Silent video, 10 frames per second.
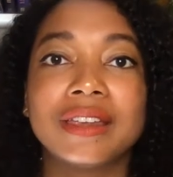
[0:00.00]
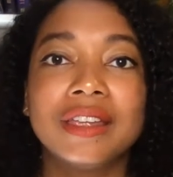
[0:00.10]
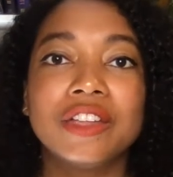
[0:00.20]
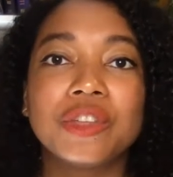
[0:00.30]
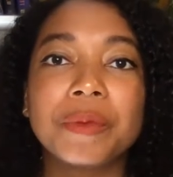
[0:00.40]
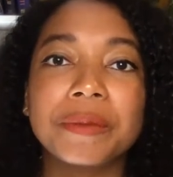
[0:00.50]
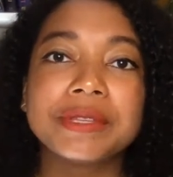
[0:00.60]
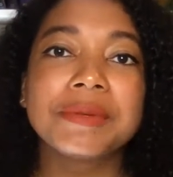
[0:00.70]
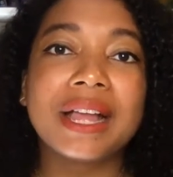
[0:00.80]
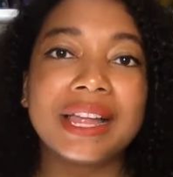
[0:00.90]
The purpose
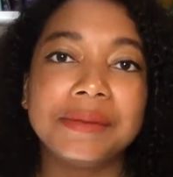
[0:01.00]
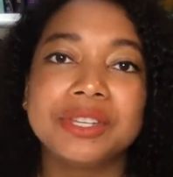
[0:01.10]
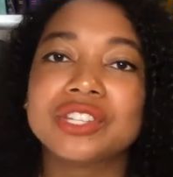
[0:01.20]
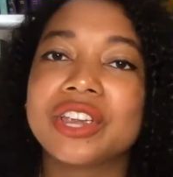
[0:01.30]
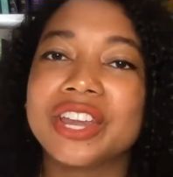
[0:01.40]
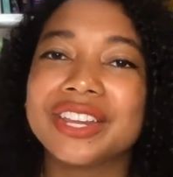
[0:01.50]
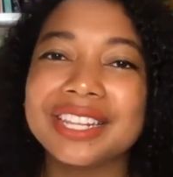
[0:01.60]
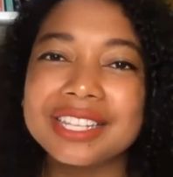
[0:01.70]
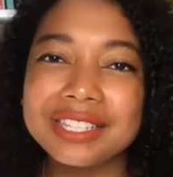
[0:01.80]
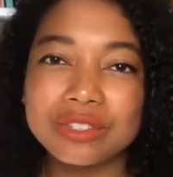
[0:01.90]
behind me sharing these
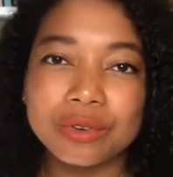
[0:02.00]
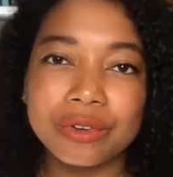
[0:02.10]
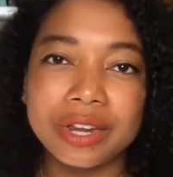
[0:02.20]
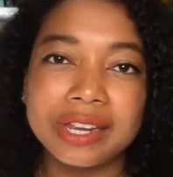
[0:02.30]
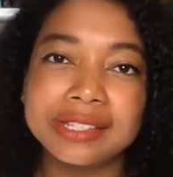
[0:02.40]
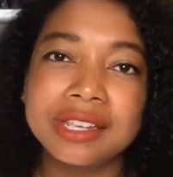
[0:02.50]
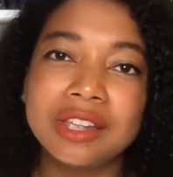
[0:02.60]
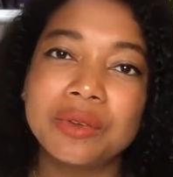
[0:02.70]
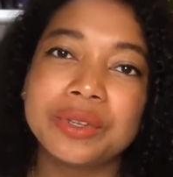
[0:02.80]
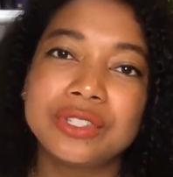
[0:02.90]
stories
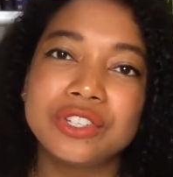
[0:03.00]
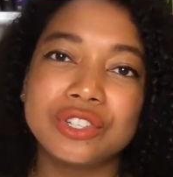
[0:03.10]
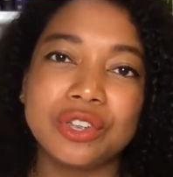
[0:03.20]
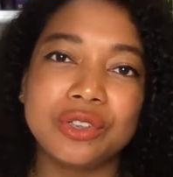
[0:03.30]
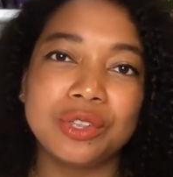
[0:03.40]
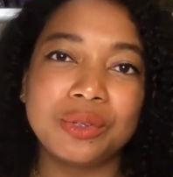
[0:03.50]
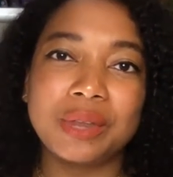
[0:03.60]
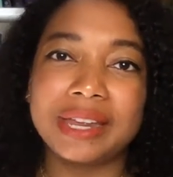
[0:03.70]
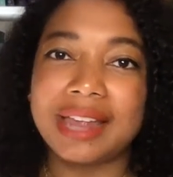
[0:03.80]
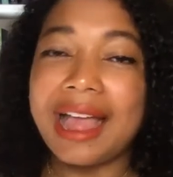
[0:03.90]
was to show you
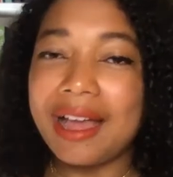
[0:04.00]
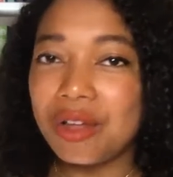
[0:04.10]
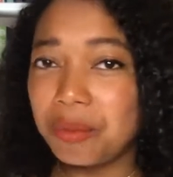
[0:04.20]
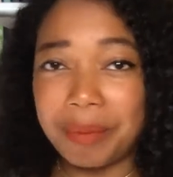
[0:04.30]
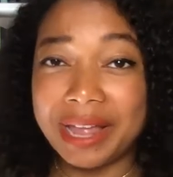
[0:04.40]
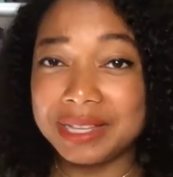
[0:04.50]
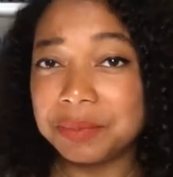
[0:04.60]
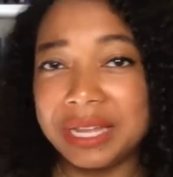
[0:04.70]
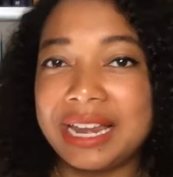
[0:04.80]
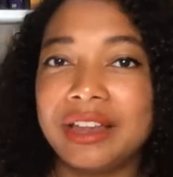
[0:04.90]
how bias played
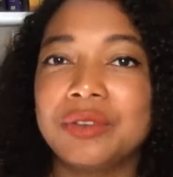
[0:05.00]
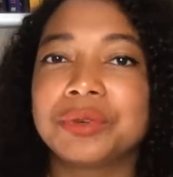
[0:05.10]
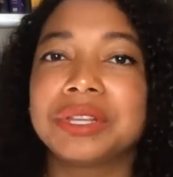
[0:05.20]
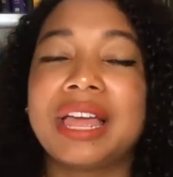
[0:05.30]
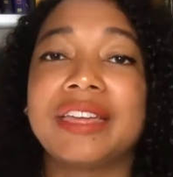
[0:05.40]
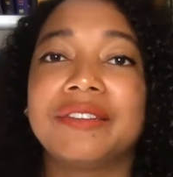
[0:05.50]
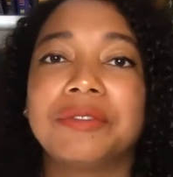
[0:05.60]
out in real life,